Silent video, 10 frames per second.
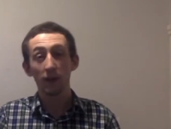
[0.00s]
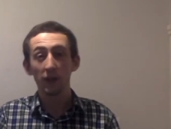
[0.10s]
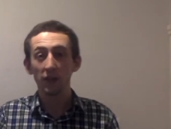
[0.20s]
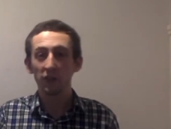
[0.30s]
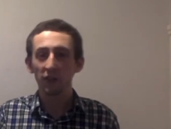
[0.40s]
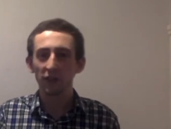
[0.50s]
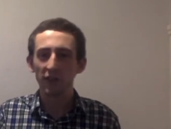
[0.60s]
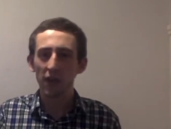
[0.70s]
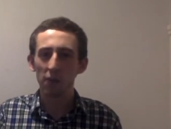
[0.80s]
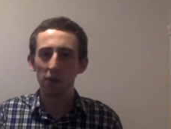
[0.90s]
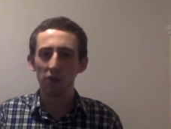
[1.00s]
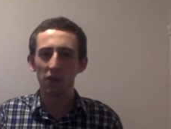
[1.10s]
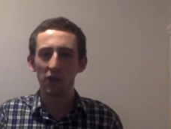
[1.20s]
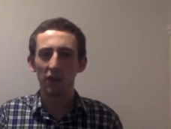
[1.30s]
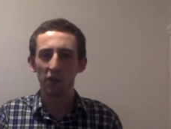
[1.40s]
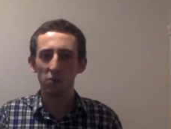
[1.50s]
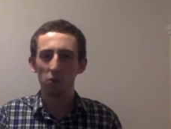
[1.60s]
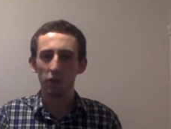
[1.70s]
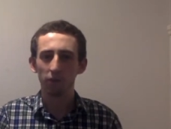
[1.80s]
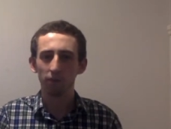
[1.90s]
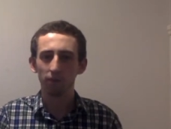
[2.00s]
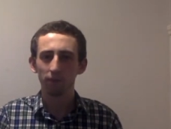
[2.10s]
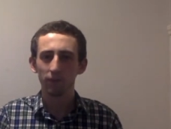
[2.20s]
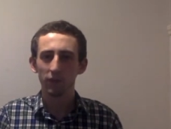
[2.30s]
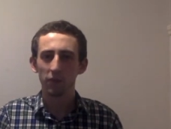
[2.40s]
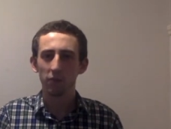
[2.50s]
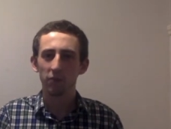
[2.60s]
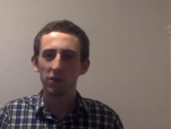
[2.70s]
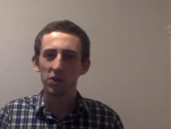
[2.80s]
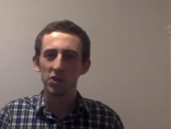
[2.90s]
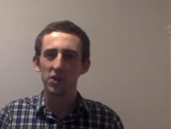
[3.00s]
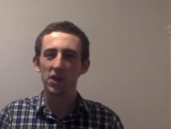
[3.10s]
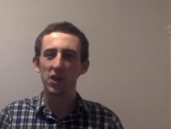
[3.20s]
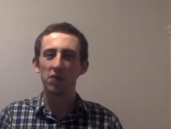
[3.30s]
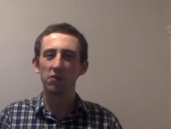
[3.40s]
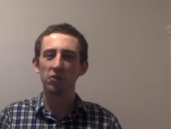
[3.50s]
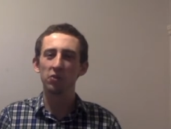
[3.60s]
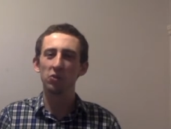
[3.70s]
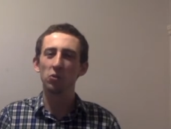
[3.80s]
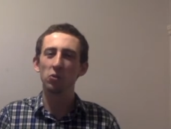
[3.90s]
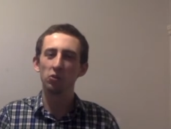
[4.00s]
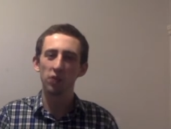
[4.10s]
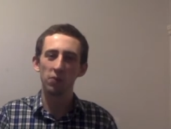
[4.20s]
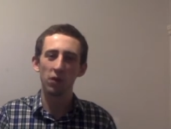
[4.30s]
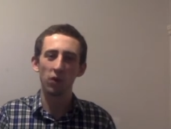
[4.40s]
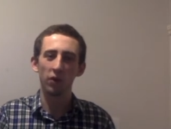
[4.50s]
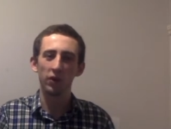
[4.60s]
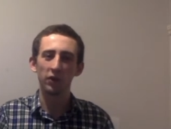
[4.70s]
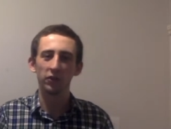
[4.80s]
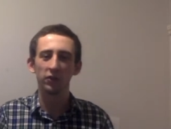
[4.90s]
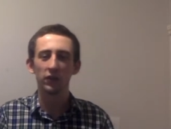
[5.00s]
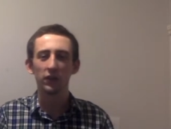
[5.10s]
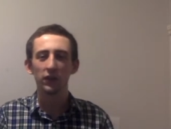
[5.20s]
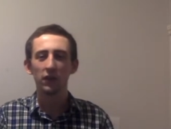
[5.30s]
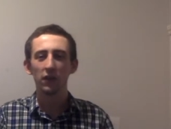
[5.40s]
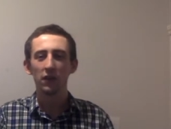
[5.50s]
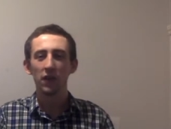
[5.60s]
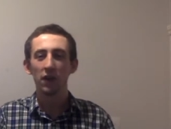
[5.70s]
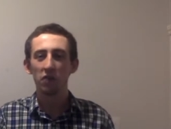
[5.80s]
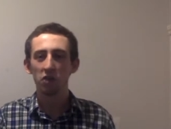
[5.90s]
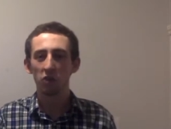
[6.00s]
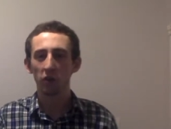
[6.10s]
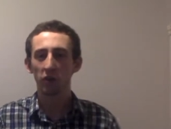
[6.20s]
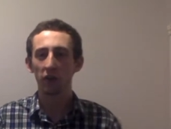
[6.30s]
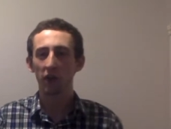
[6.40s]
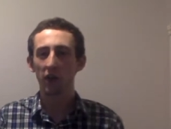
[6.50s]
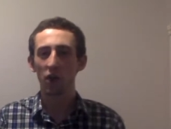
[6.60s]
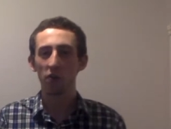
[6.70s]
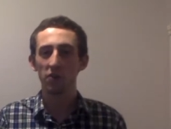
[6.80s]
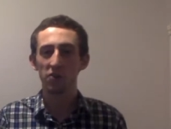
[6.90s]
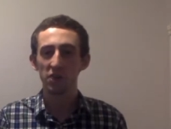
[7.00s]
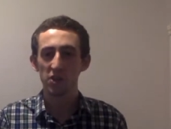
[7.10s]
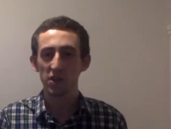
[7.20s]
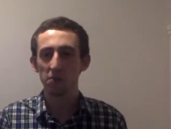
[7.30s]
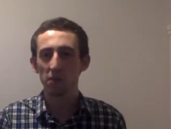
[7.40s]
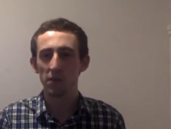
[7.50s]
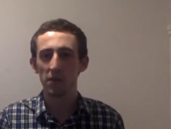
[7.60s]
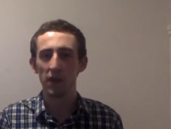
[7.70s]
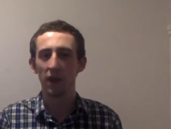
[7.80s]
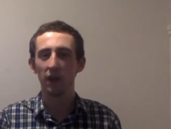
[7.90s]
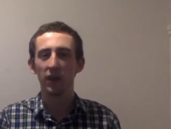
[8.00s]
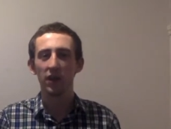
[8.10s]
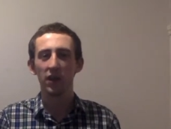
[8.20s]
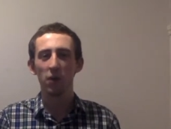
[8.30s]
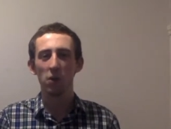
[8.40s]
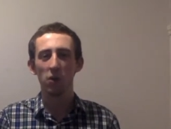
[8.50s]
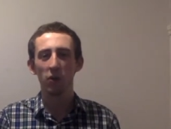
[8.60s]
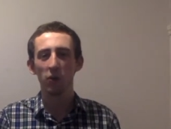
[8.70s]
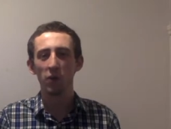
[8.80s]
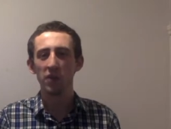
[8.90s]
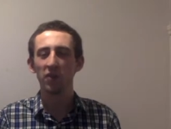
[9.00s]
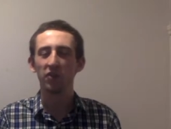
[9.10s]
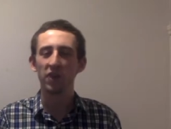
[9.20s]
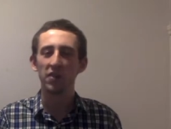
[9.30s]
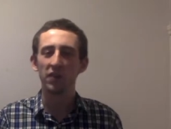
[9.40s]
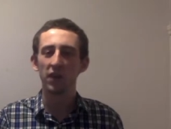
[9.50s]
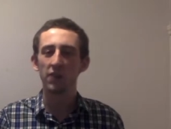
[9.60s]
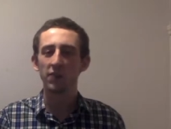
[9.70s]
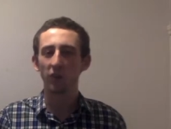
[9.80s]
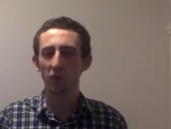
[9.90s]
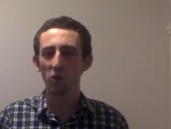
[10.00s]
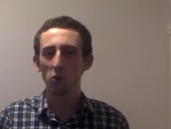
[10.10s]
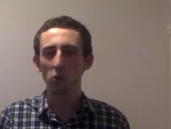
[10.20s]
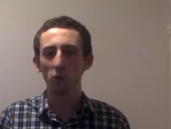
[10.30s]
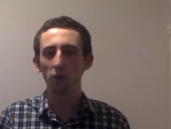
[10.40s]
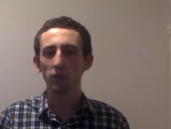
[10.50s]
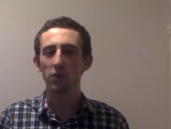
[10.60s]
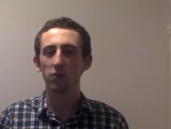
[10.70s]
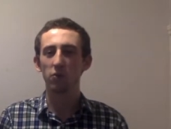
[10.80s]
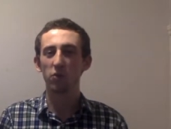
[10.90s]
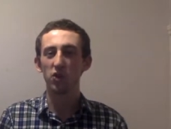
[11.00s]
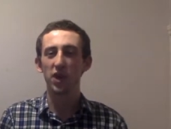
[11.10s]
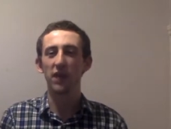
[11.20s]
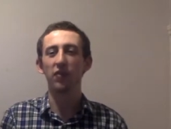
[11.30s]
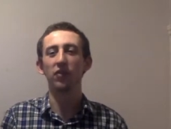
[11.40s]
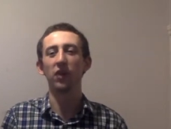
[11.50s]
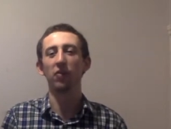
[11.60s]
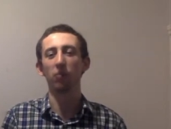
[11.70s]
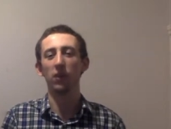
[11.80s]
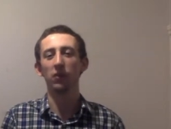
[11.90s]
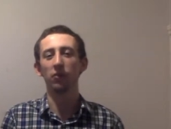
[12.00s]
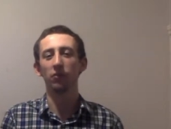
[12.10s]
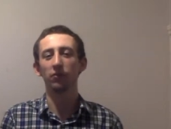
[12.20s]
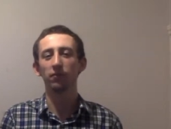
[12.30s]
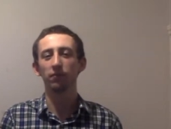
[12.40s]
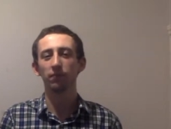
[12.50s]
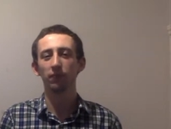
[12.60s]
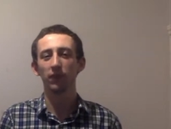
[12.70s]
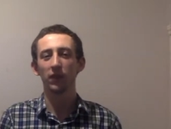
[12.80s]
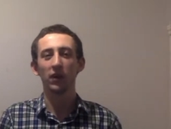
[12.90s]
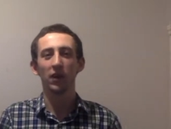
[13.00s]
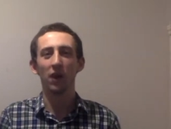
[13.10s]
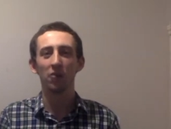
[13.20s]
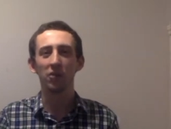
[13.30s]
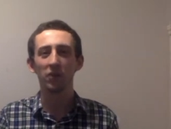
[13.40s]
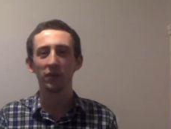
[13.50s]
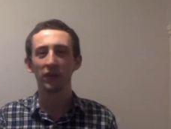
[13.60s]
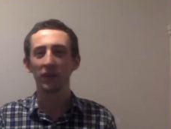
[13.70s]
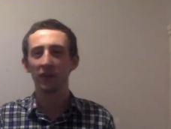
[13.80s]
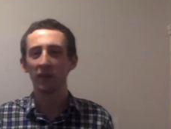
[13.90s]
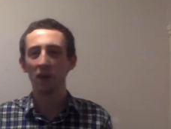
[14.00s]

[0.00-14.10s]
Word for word: It's 6 a.m. on a Saturday morning, first day of the school summer holidays. I've just got into the car with my sister, mum, and dad, and we're on the way to St. Ives in Cornwall from Regen, South Wales. I'm so excited, I